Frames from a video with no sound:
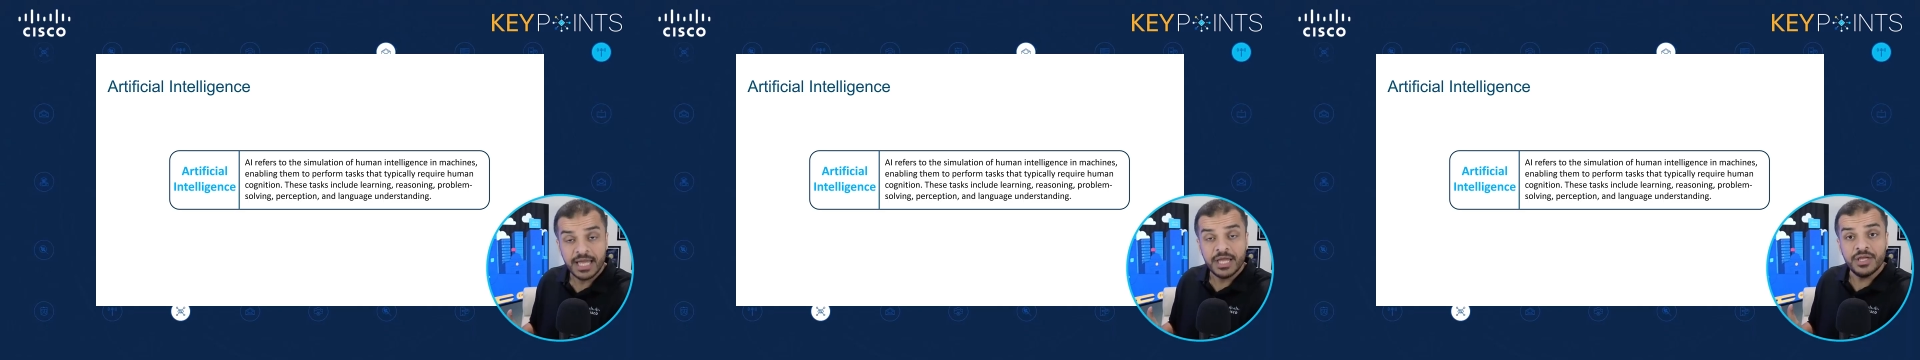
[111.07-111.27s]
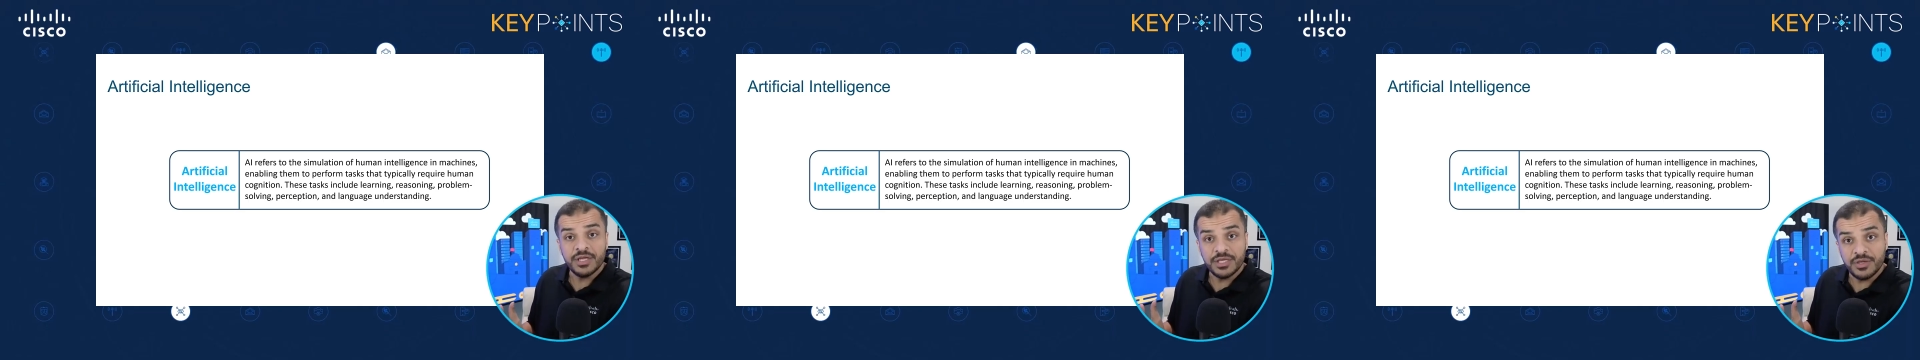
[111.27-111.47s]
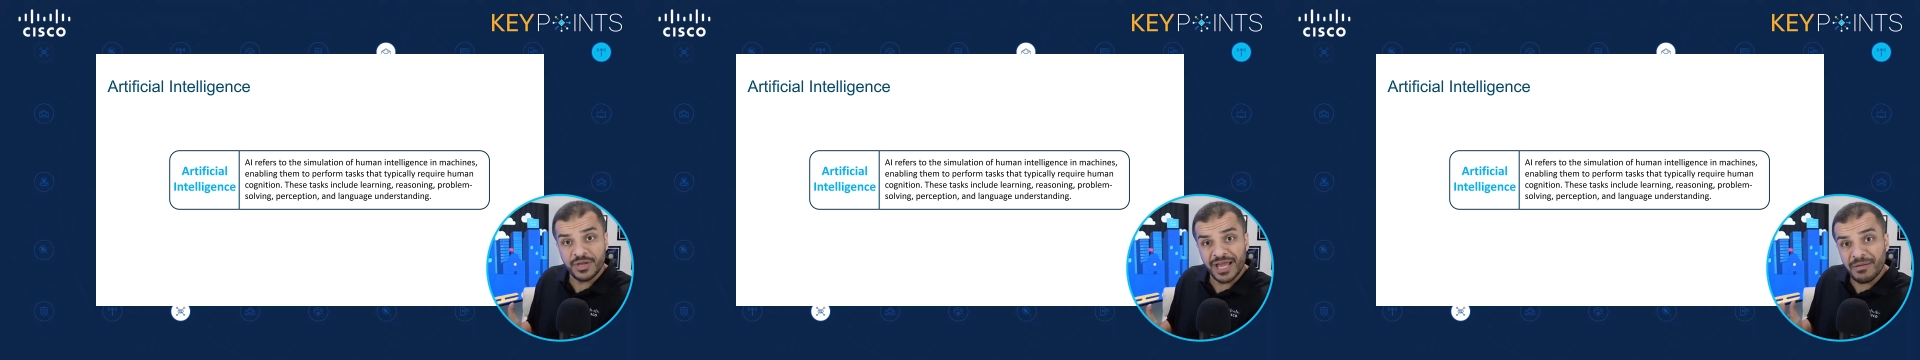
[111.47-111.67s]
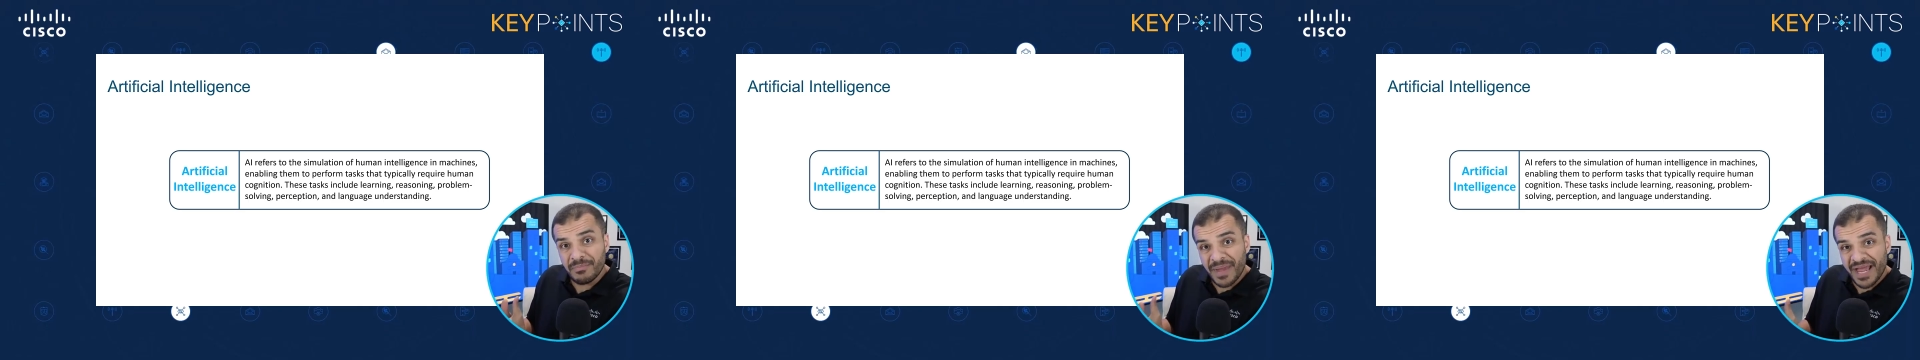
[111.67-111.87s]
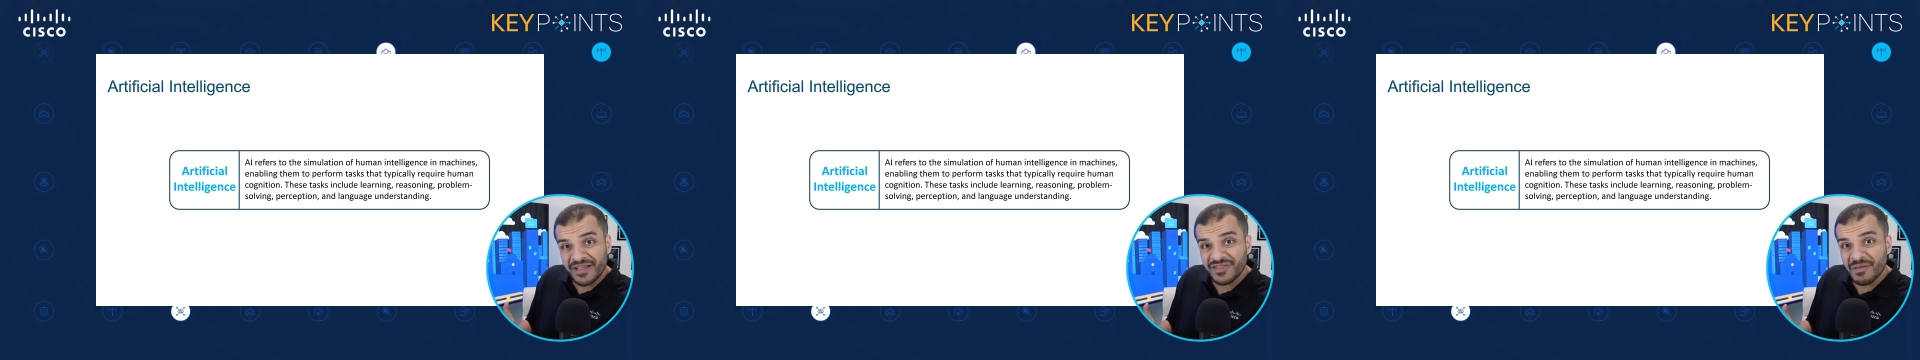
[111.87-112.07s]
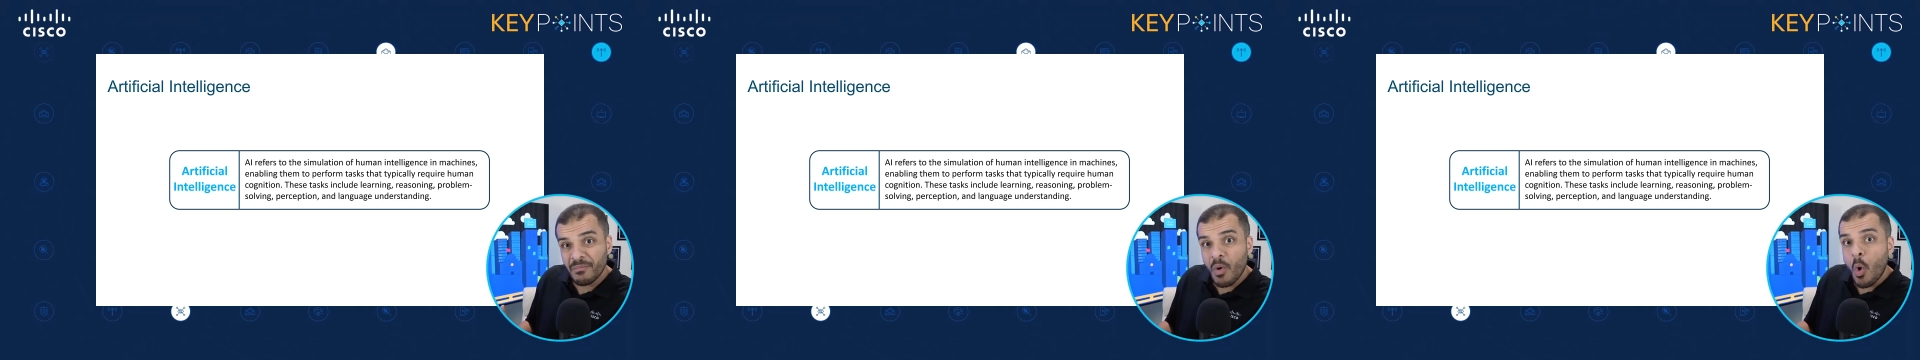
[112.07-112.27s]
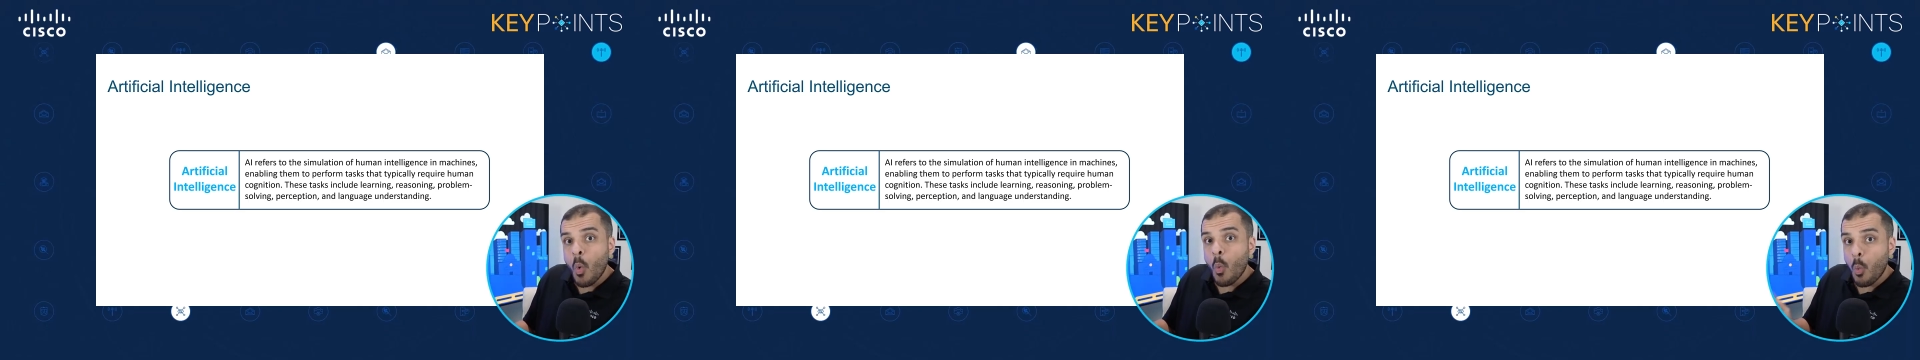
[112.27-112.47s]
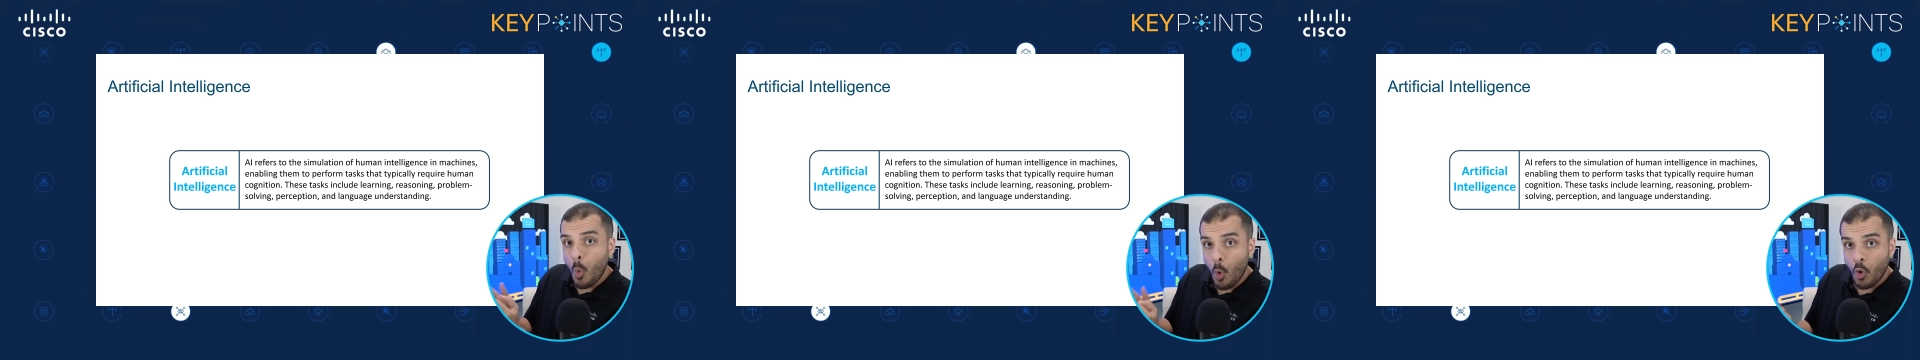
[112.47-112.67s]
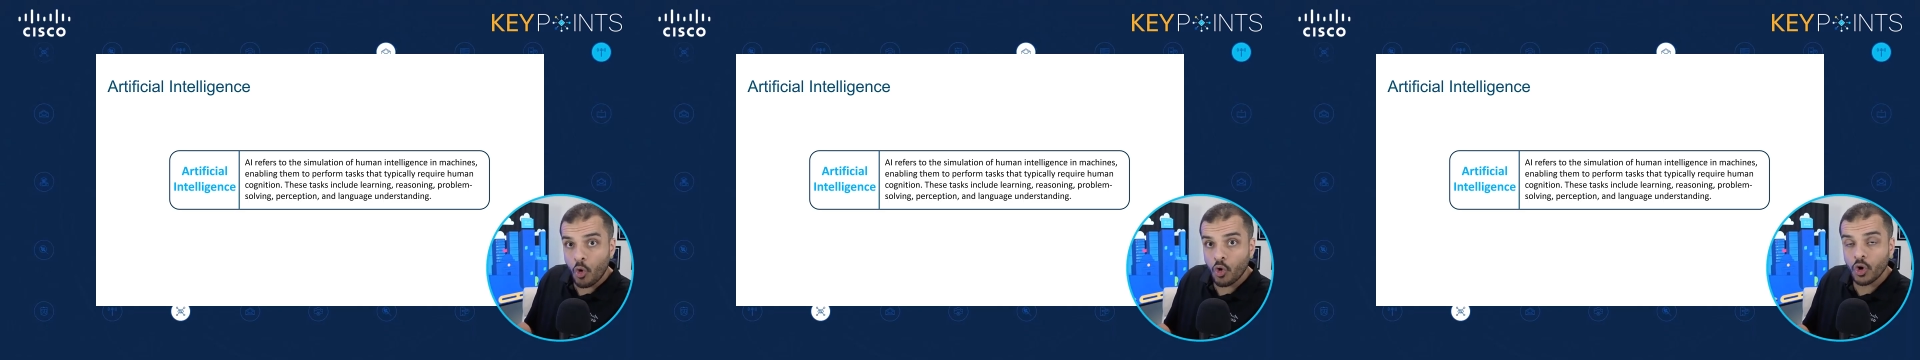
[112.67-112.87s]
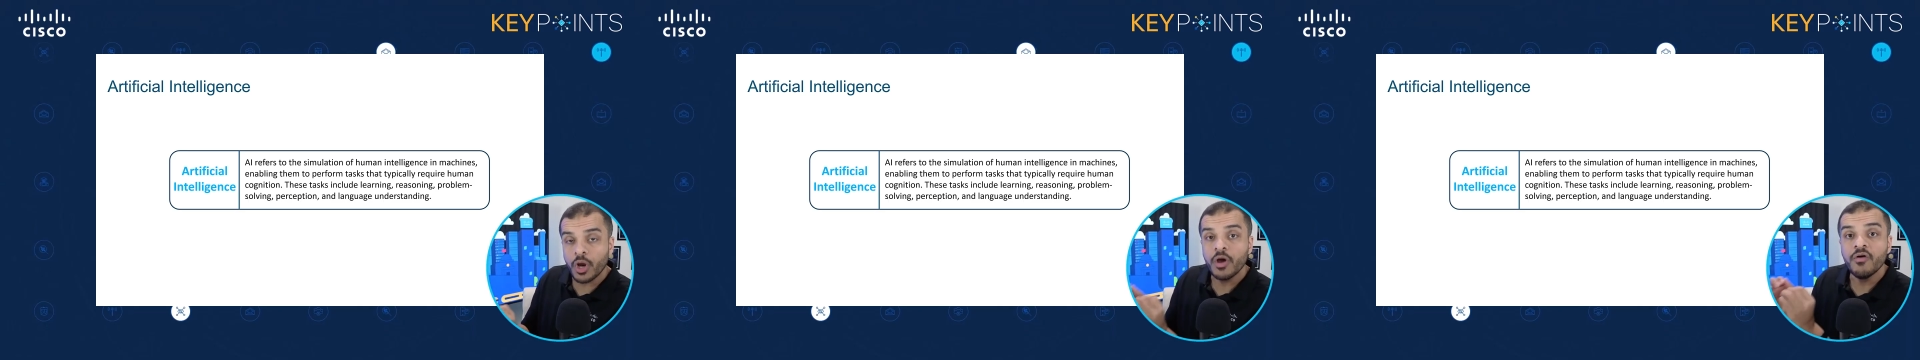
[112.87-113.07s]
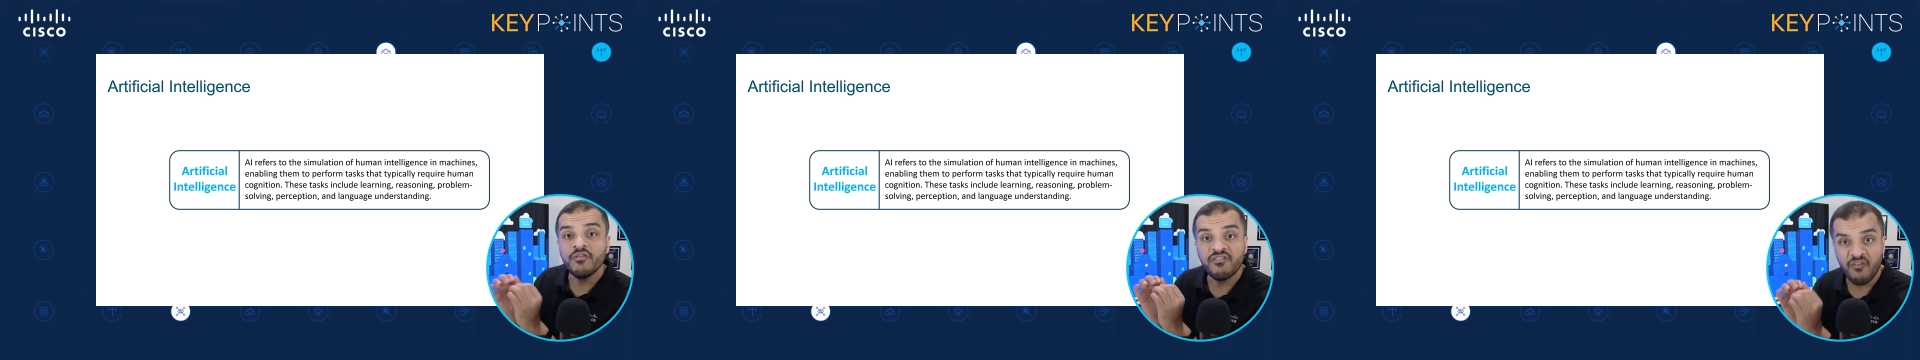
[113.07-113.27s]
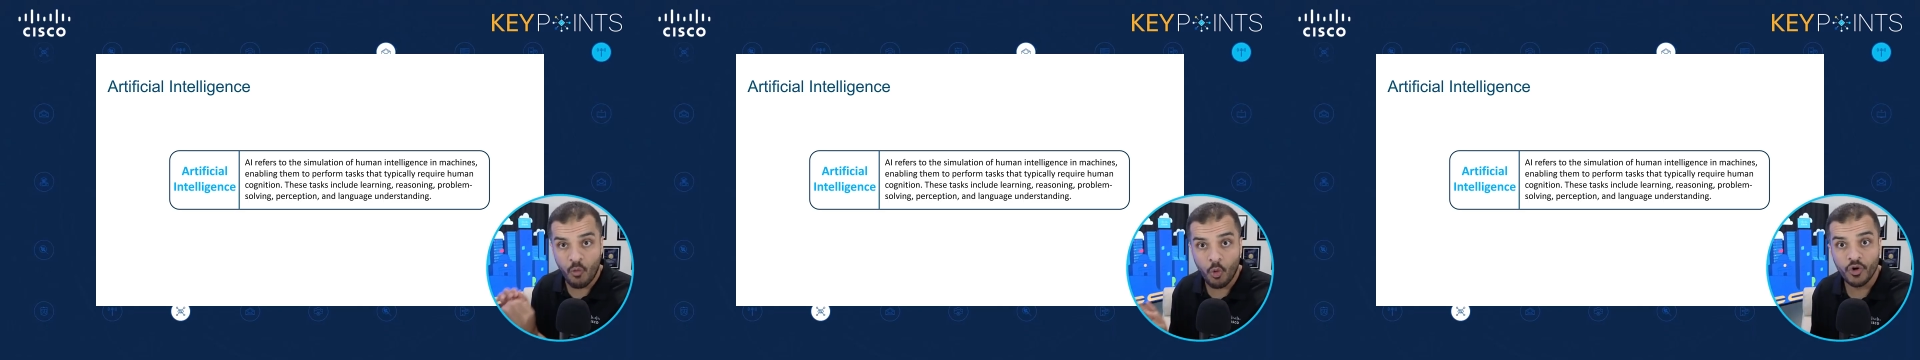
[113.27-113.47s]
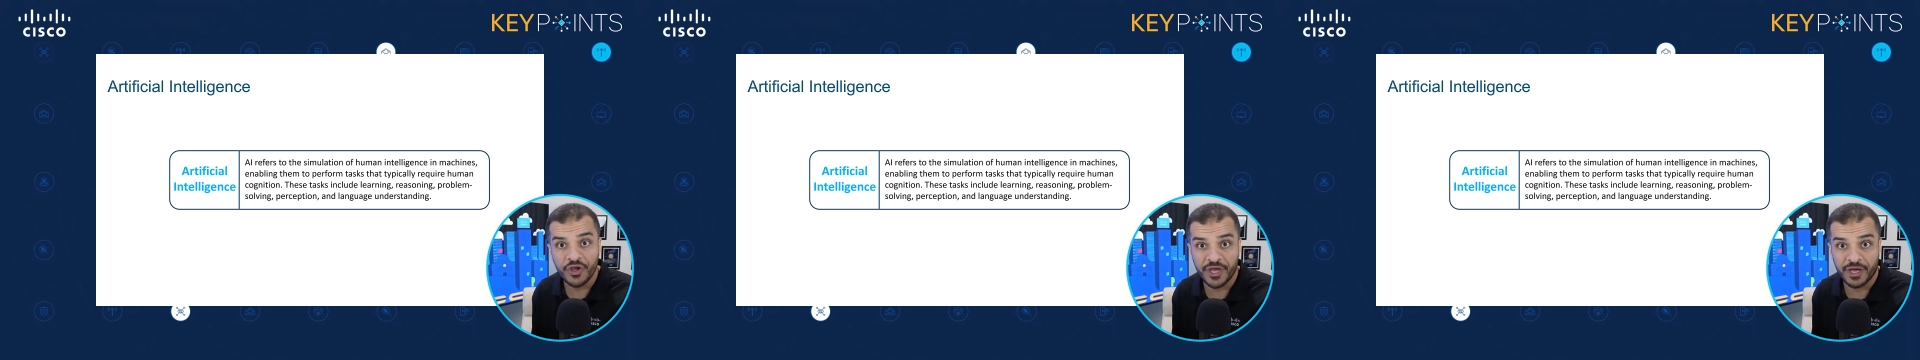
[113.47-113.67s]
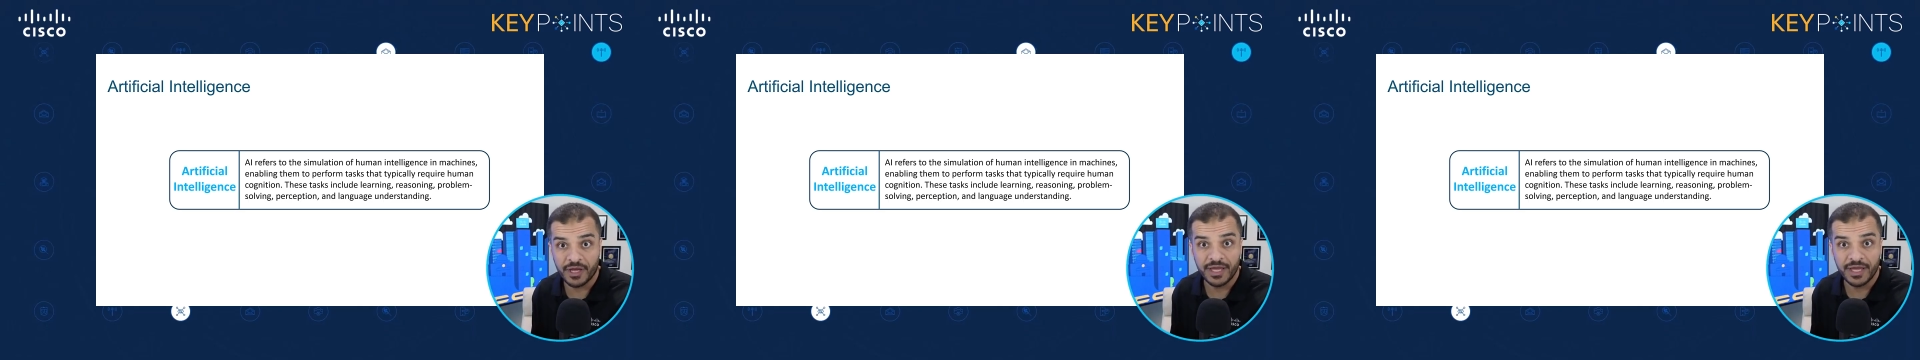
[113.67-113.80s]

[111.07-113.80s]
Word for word: you can make them work for you.